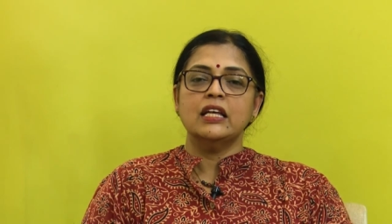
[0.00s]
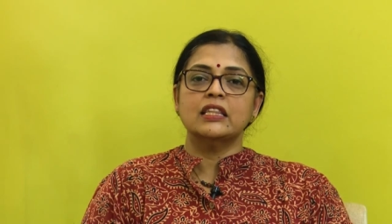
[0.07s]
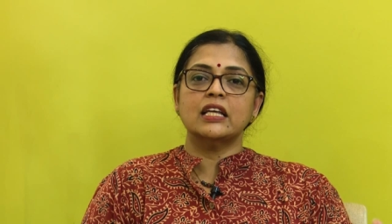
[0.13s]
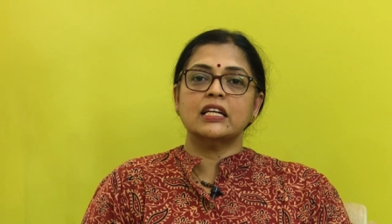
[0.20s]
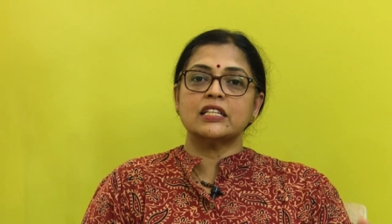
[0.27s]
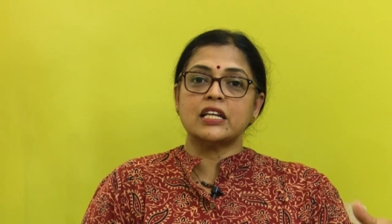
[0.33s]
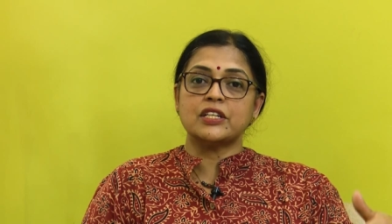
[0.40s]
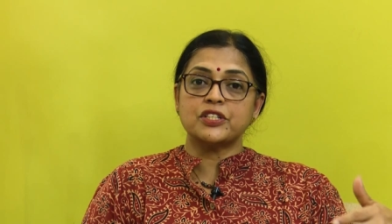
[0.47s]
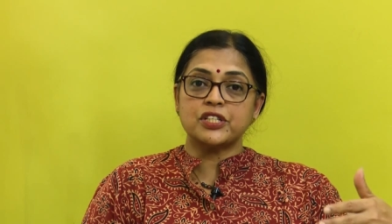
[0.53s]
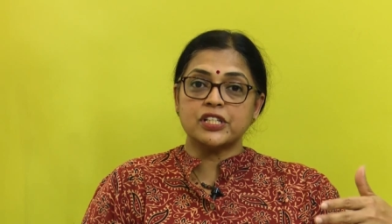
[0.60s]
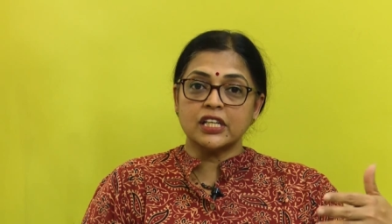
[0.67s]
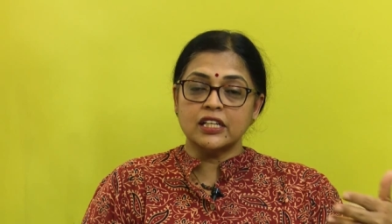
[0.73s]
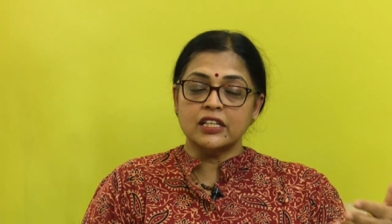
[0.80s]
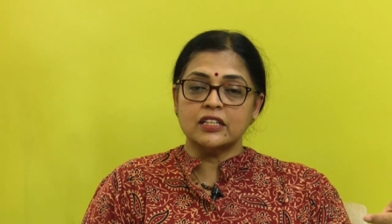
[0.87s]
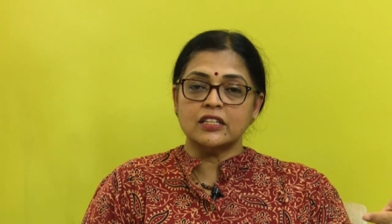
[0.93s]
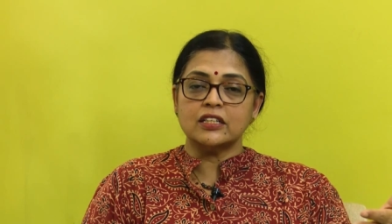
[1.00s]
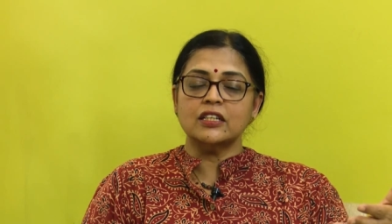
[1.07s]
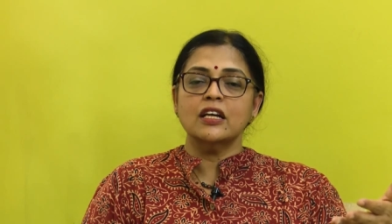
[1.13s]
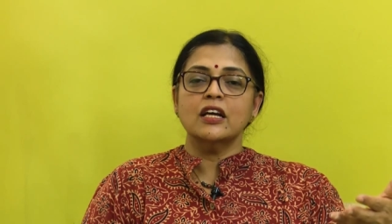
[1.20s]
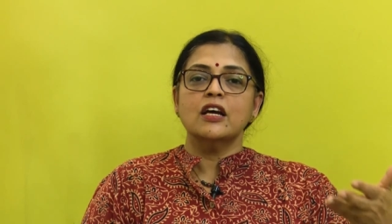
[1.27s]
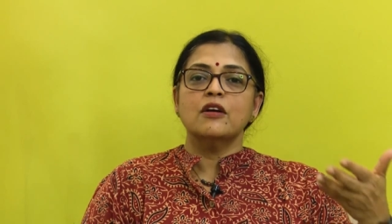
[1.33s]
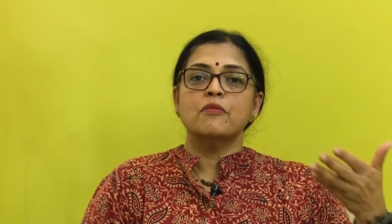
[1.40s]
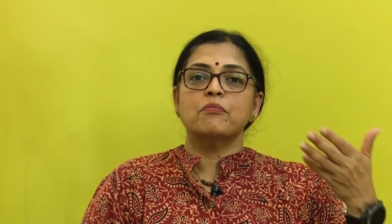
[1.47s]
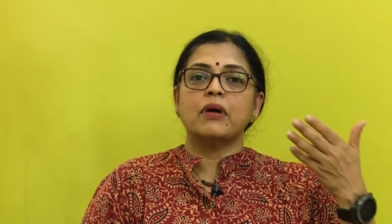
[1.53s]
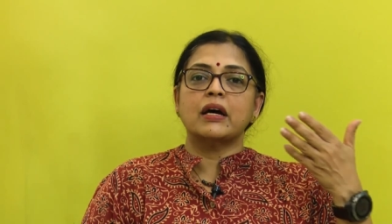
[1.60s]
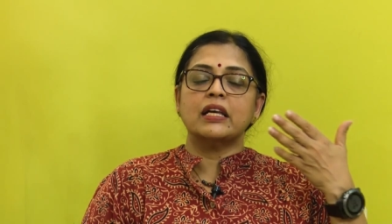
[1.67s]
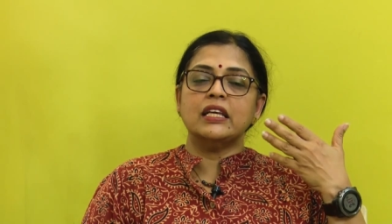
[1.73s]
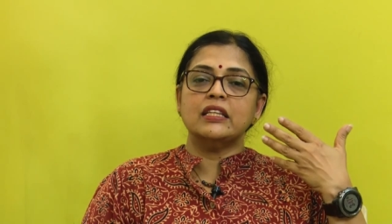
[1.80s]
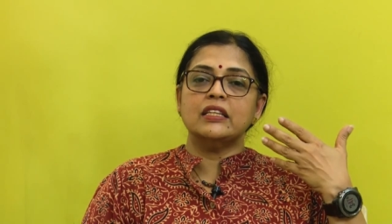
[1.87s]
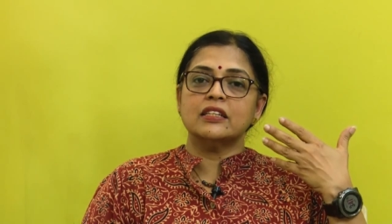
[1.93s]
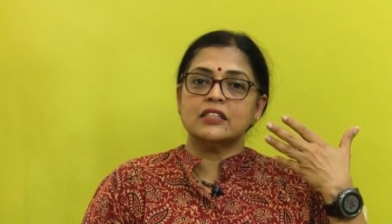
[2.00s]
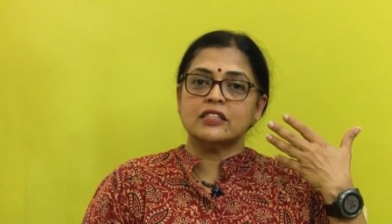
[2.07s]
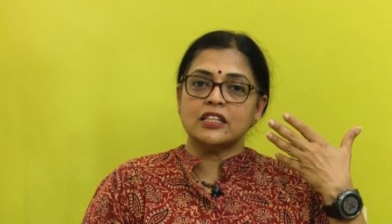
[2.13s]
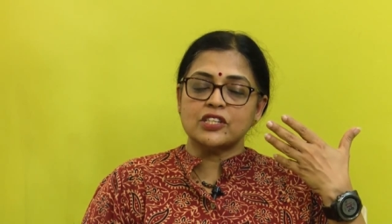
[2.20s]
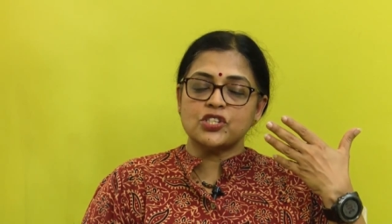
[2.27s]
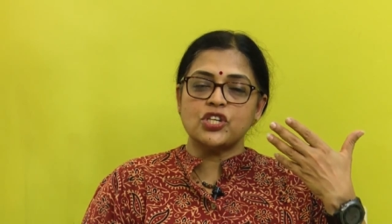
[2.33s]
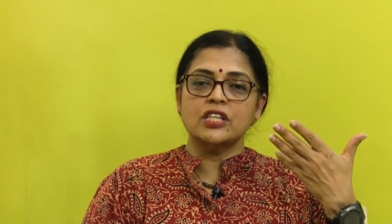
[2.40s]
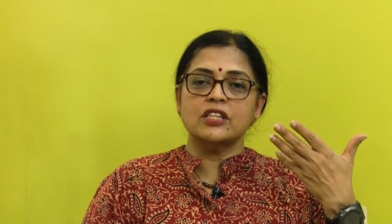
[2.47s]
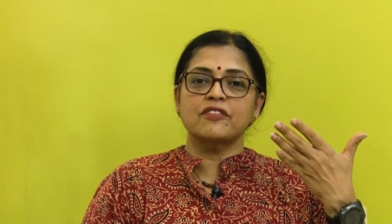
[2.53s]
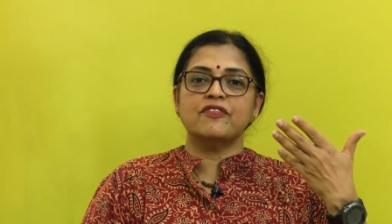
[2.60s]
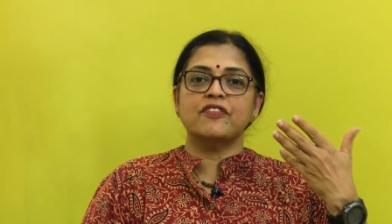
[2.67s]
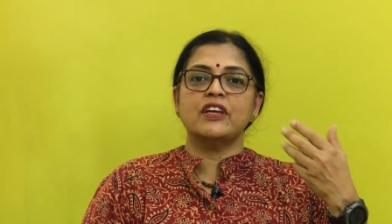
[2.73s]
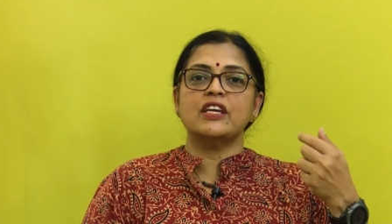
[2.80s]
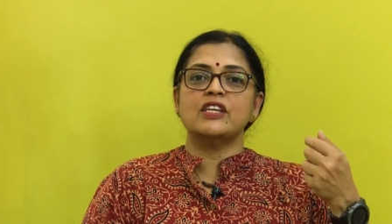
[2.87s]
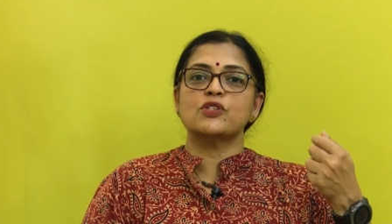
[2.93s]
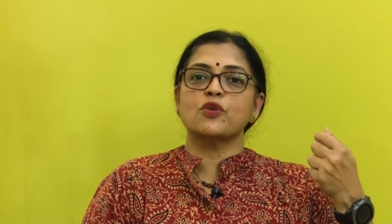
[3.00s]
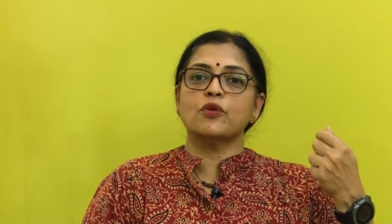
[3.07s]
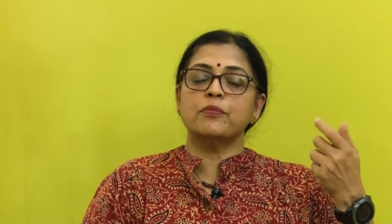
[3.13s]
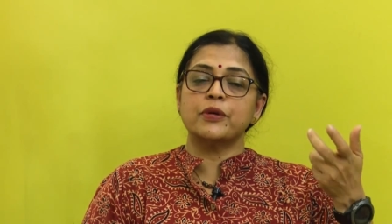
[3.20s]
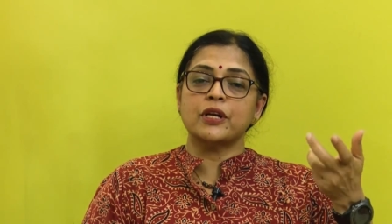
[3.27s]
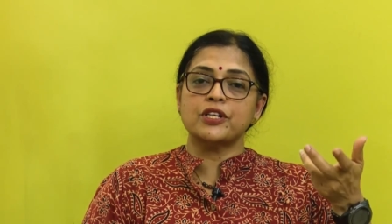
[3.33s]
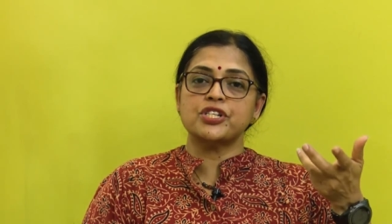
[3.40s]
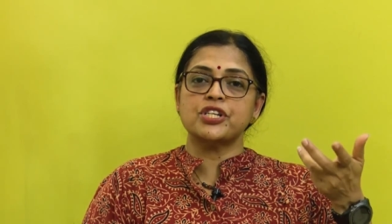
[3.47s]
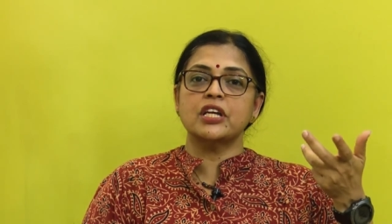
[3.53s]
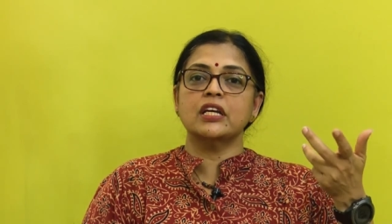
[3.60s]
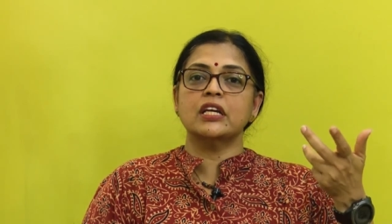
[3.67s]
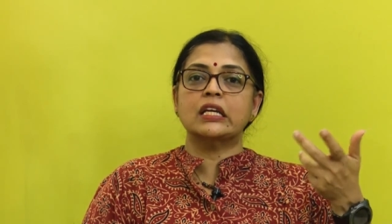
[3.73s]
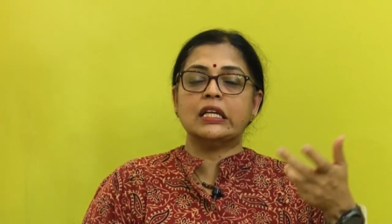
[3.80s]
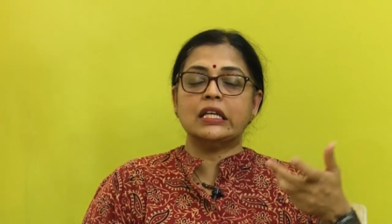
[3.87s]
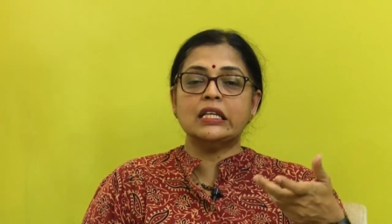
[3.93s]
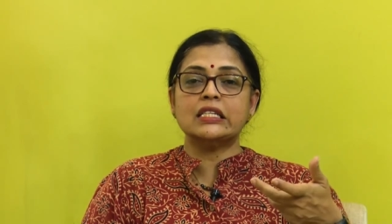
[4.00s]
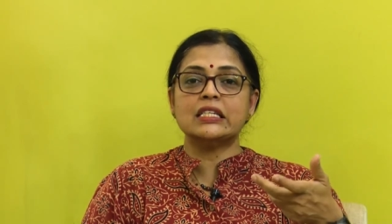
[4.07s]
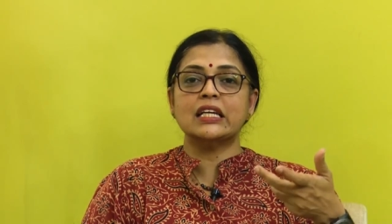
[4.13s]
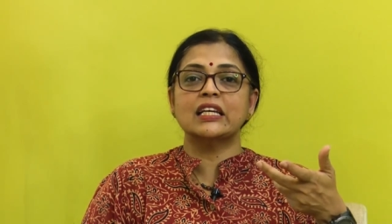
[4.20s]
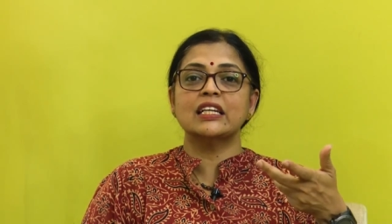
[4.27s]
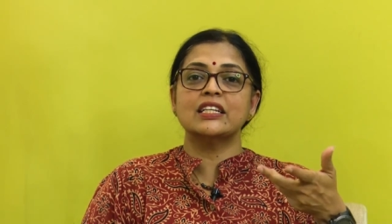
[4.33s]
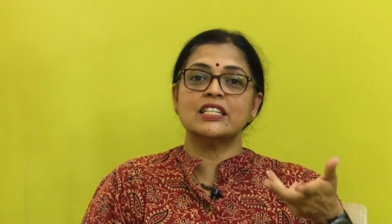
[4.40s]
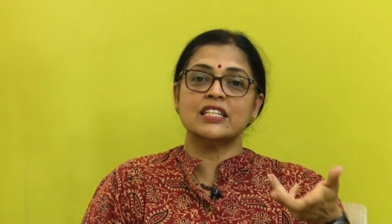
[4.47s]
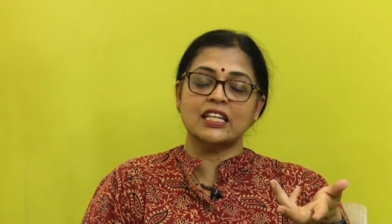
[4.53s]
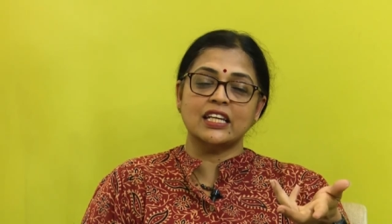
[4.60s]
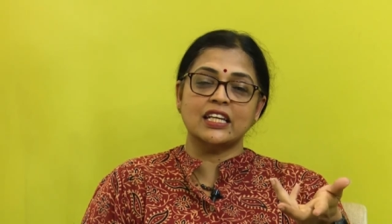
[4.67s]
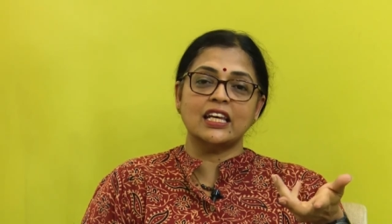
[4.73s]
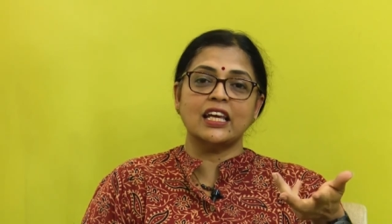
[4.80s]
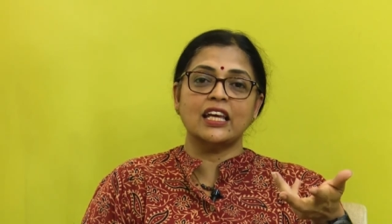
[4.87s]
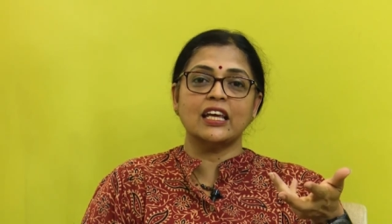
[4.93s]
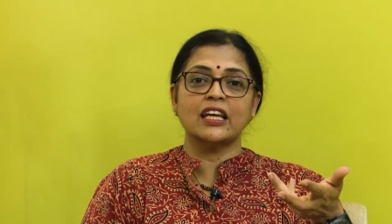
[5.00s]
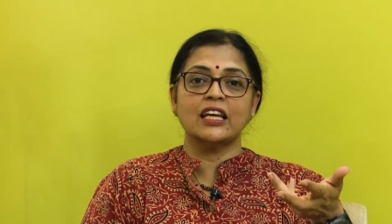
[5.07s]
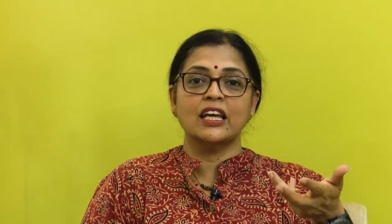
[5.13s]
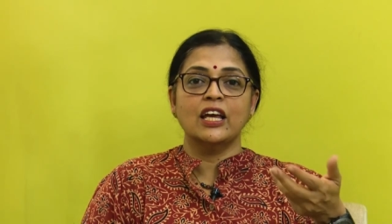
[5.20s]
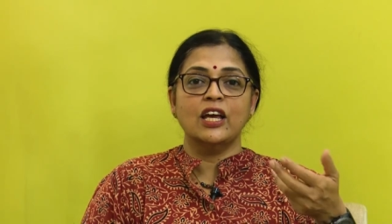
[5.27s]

that are triggered by either touching the face or brushing, eating, drinking